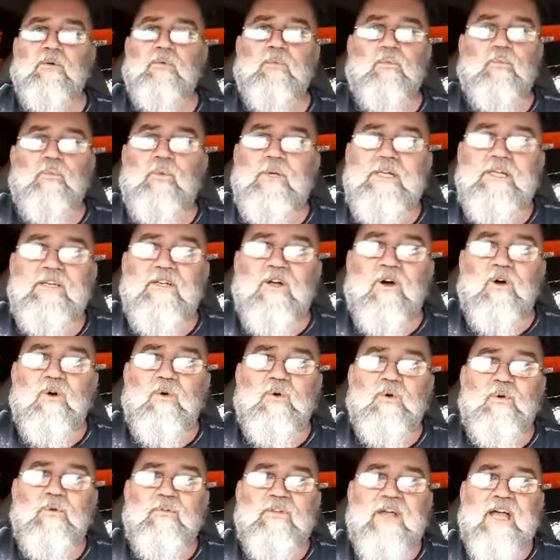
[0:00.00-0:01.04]
We
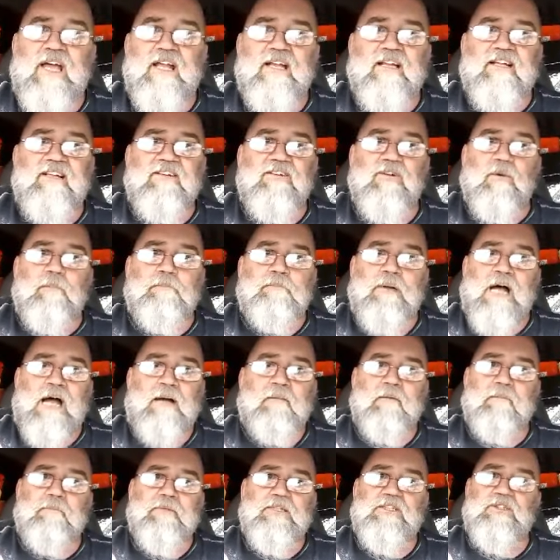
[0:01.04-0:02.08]
know who that is.
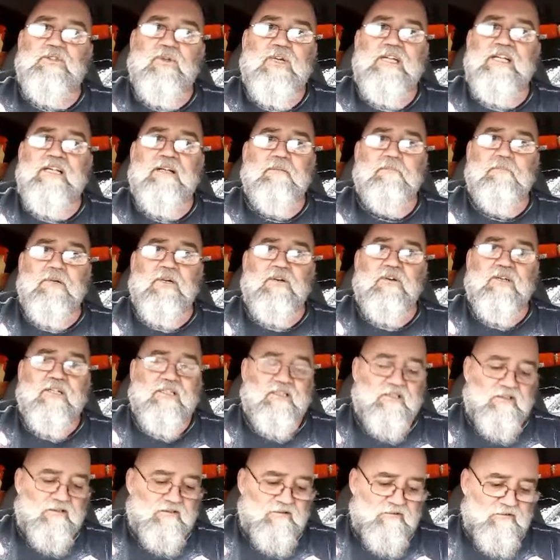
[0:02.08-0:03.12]
Obama betrayed
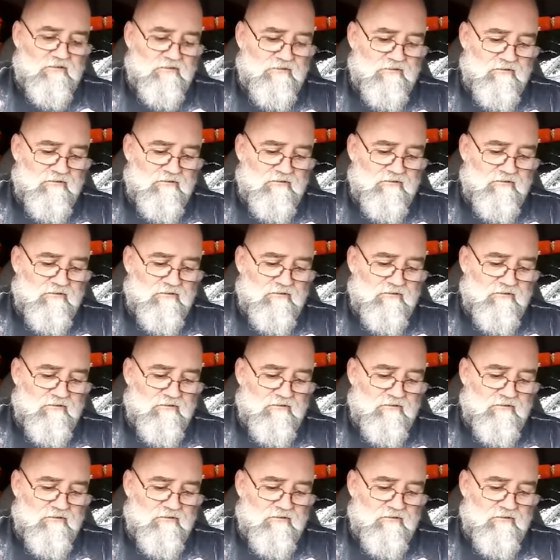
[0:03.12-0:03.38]
America.